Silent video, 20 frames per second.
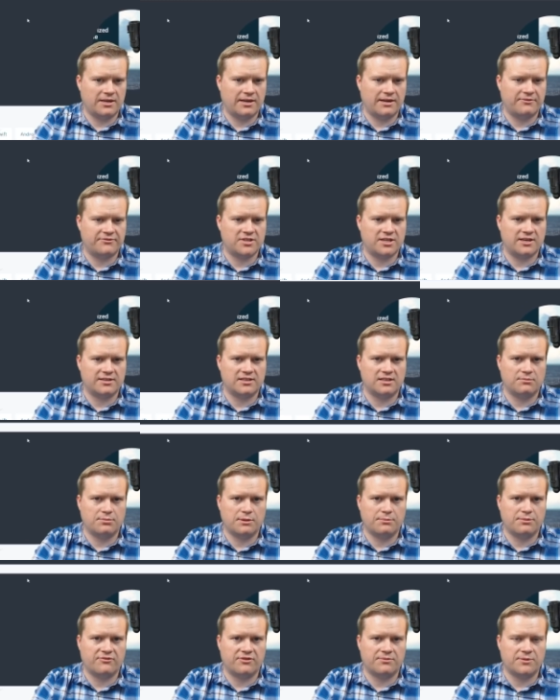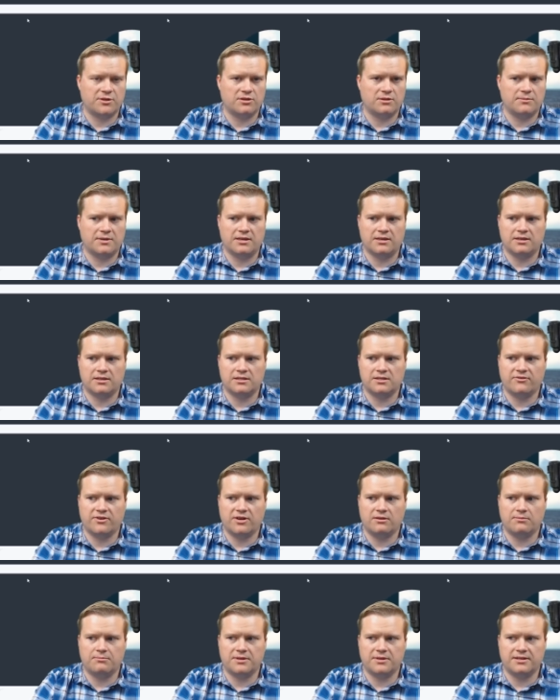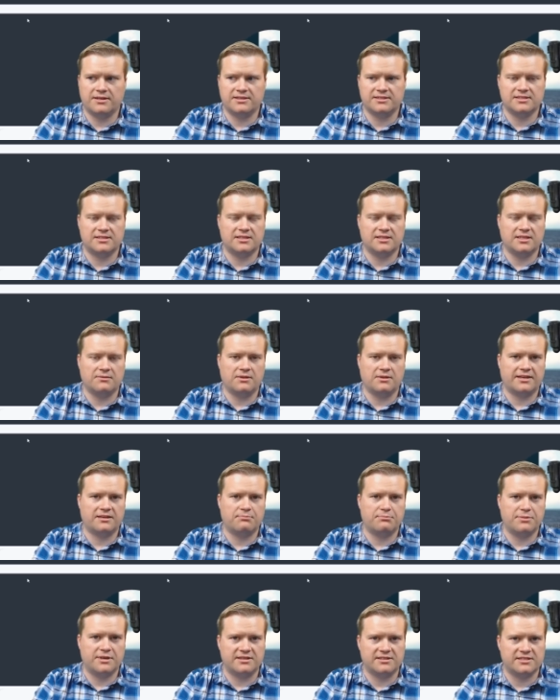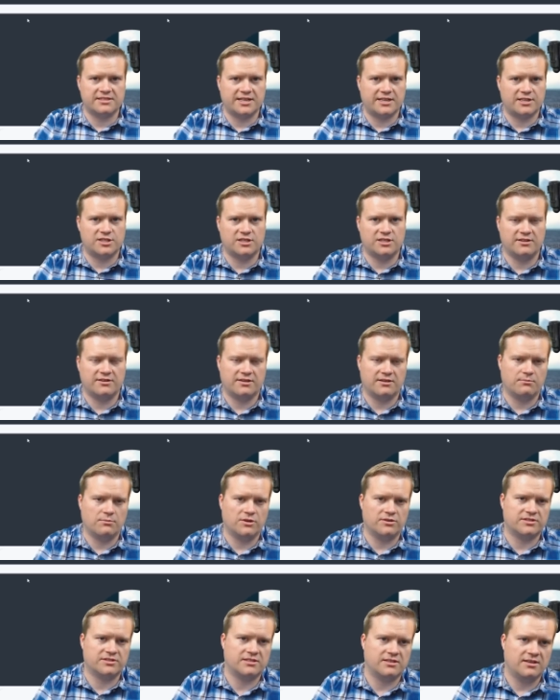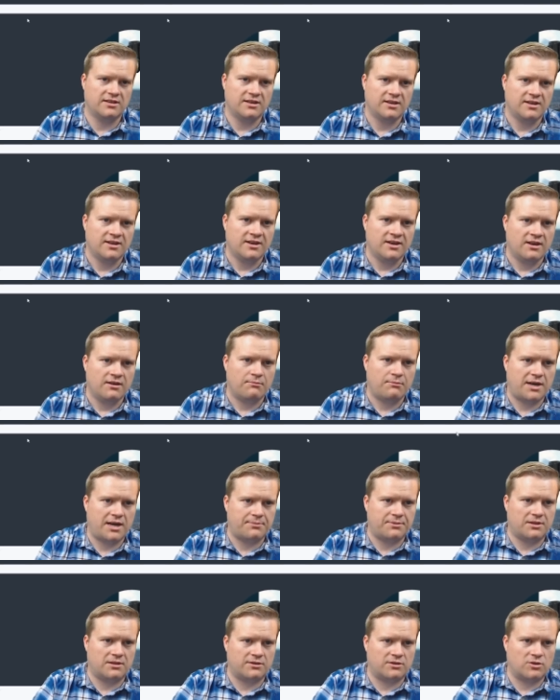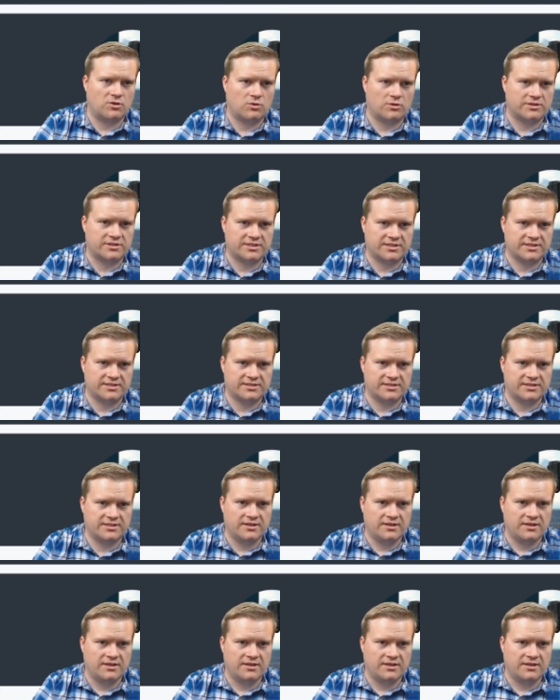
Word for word: I've talked to the people from Udemy. Development is the like biggest section in their most popular courses,